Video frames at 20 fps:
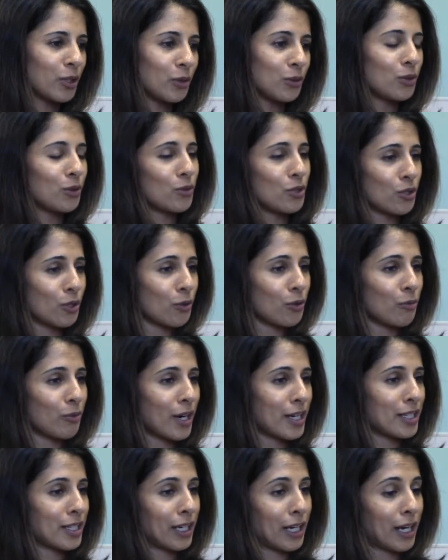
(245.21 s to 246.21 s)
what you do is so
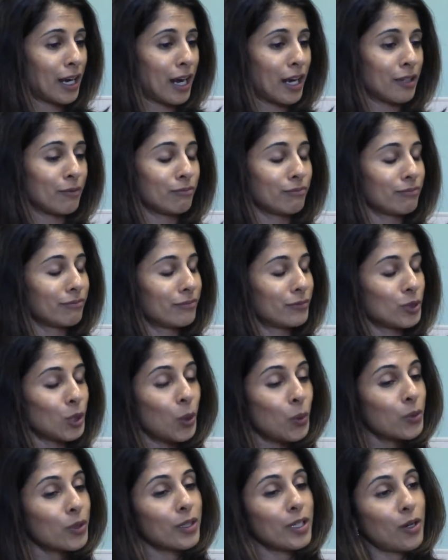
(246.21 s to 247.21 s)
depressing, and I
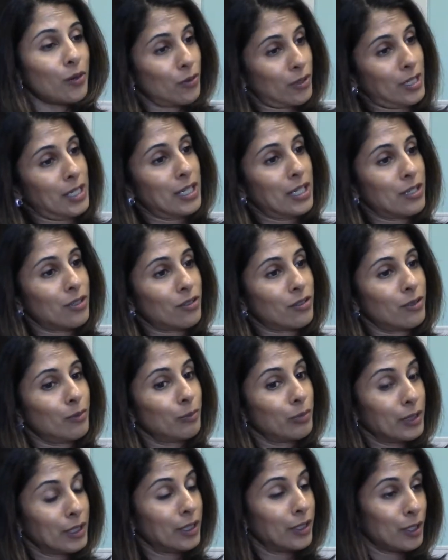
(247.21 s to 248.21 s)
totally don't think it's
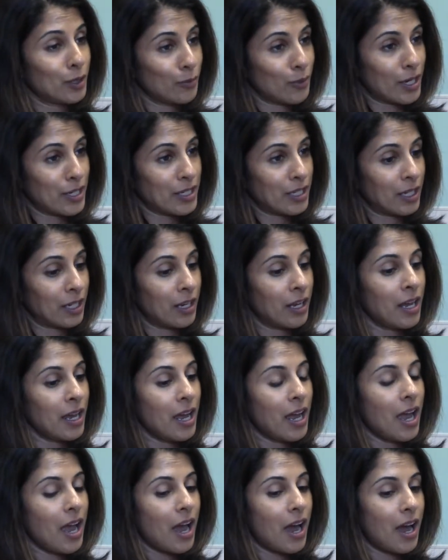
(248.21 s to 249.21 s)
completely depressing.
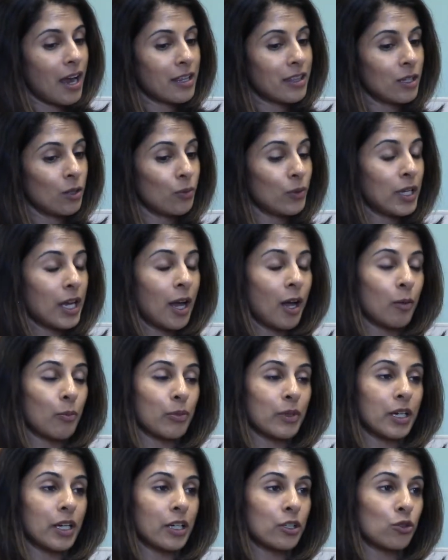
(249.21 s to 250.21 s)
I think we
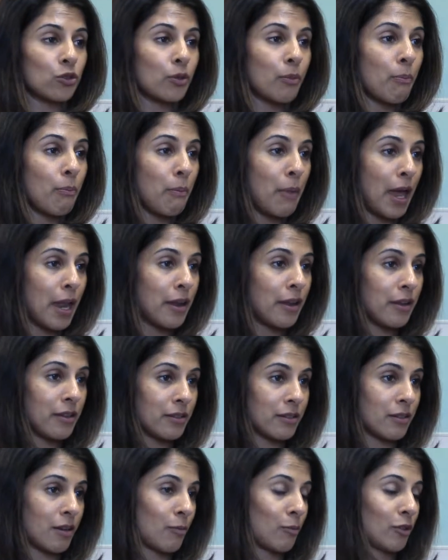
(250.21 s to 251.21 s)
help a
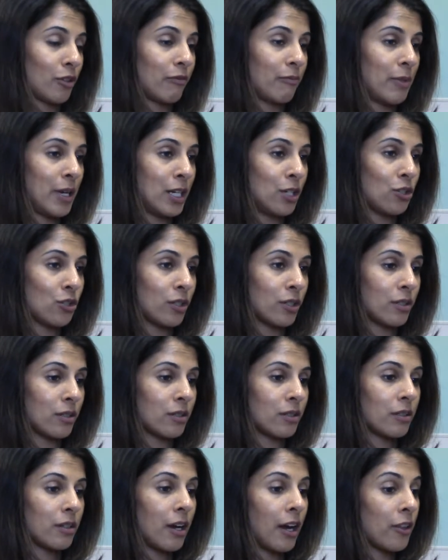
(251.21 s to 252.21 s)
tremendous number of
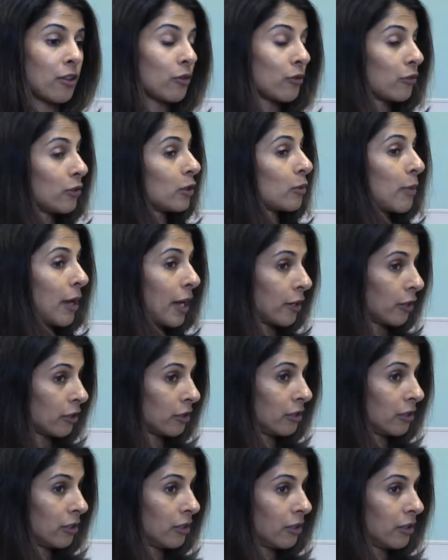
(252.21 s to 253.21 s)
patients either feel
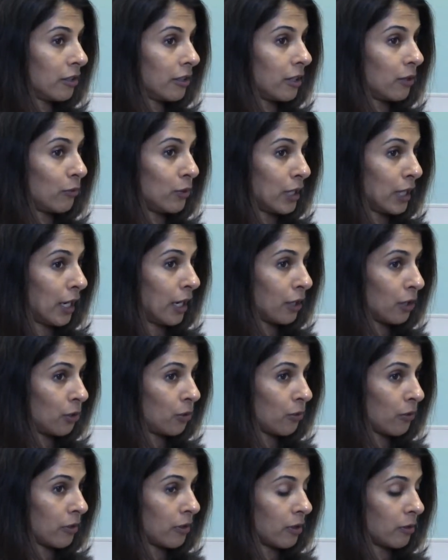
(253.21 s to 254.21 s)
better if we can't
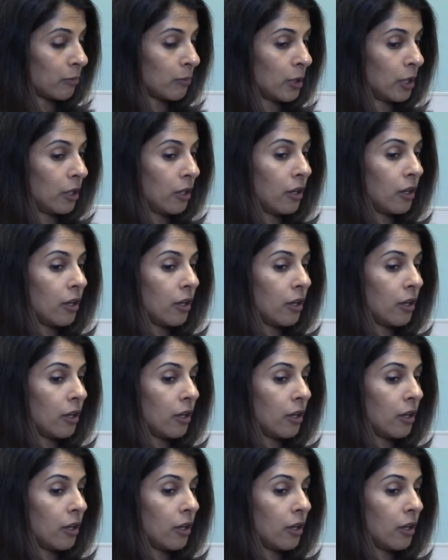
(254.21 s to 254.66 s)
cure them,